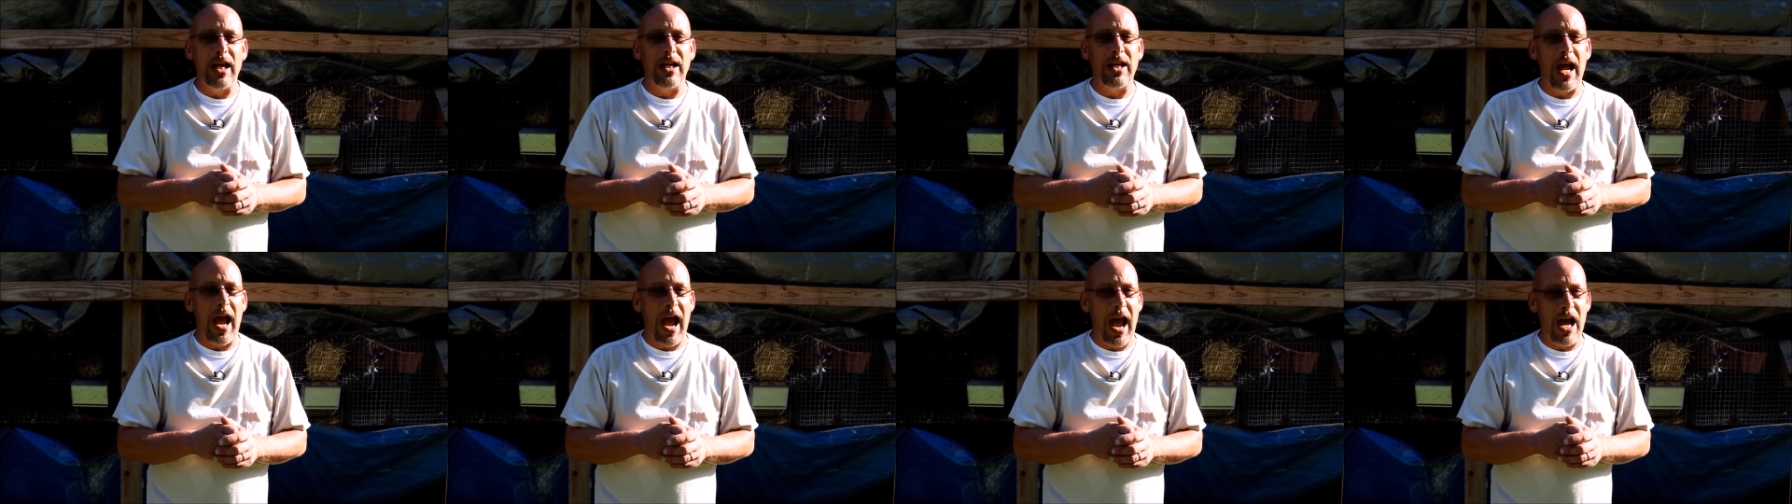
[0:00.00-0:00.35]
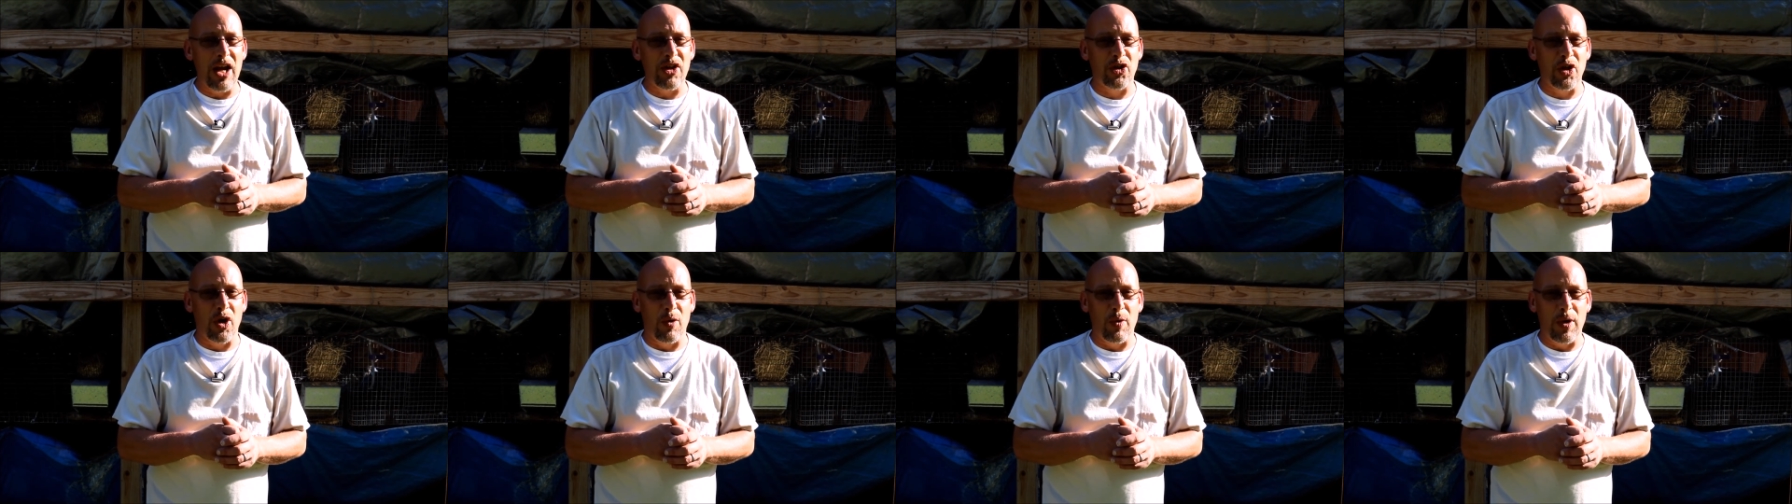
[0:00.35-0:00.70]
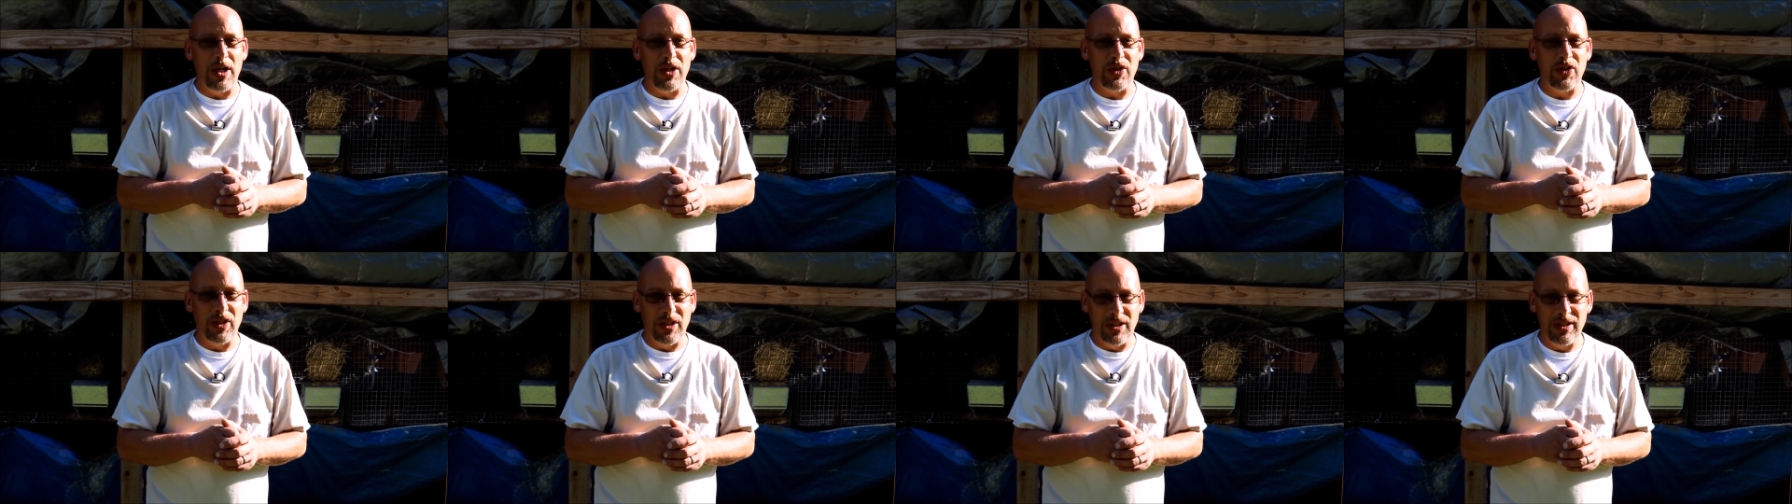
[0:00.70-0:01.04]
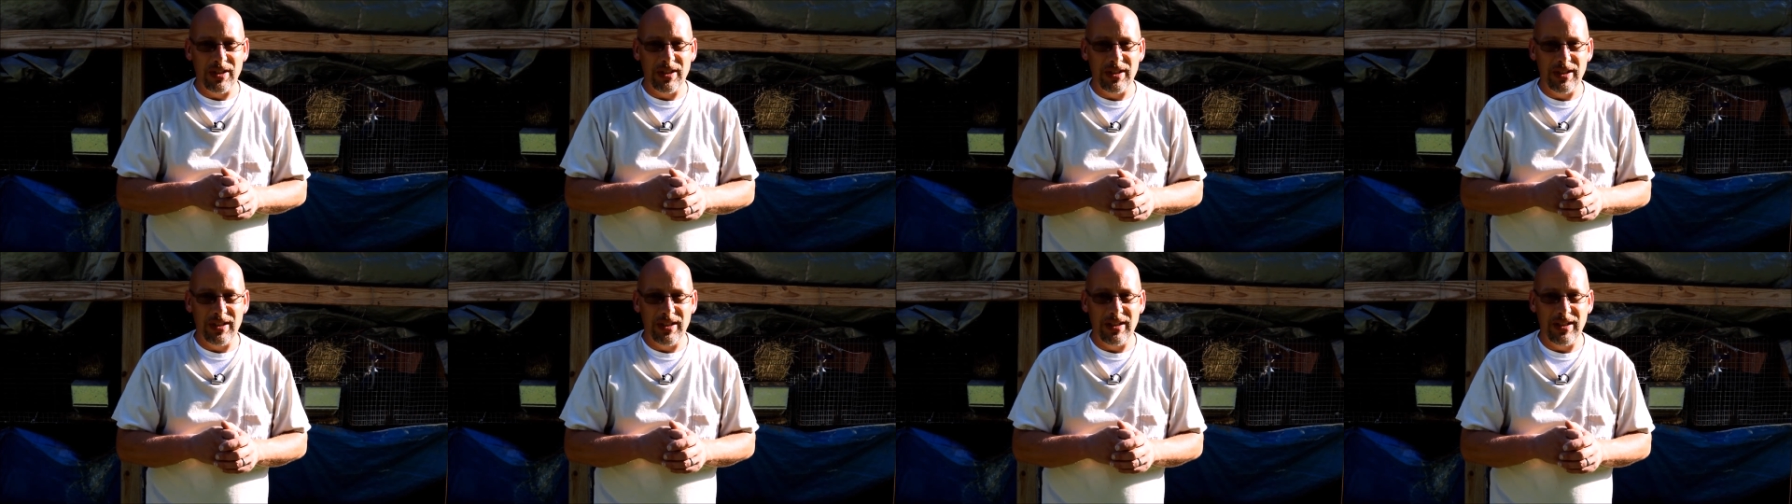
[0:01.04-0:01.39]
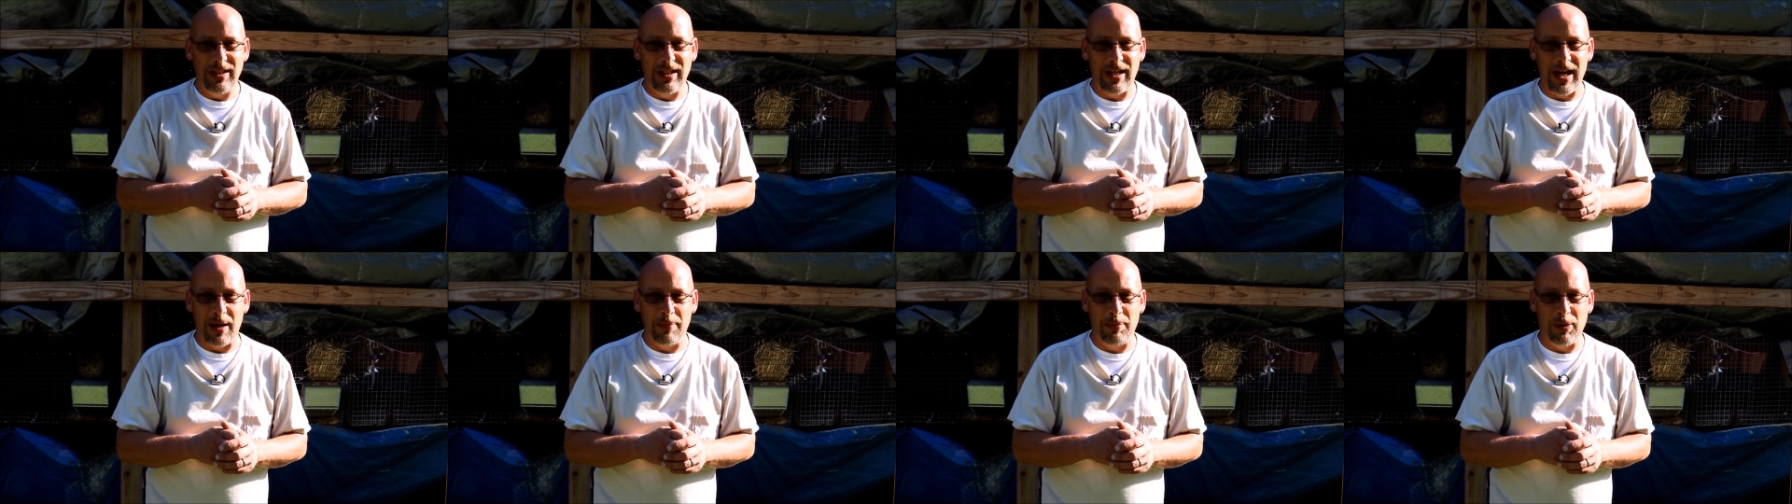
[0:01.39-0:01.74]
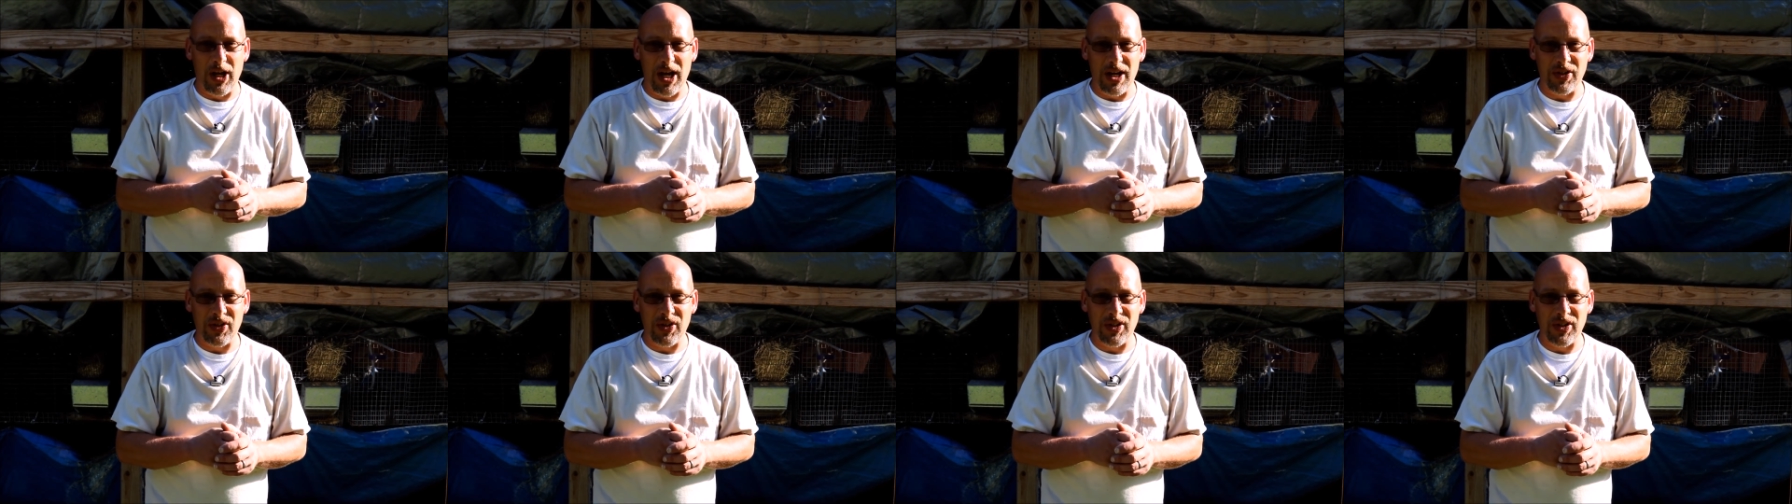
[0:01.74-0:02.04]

And as always, God